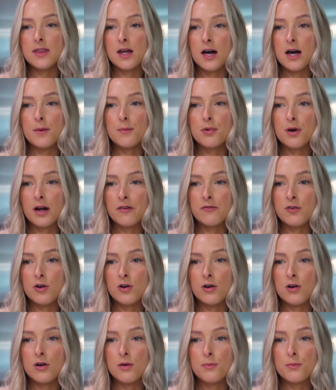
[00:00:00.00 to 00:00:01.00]
the
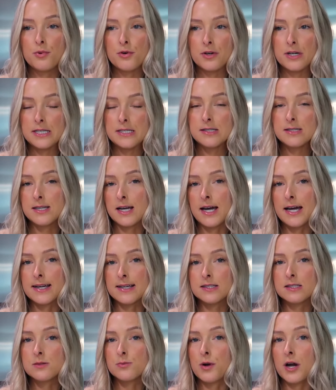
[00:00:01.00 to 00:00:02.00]
Breville Barista
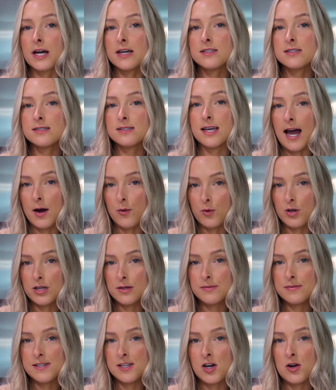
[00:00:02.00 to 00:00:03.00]
Express at
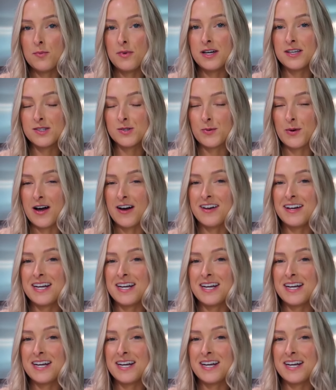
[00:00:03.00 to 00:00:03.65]
Williams-Sonoma as well.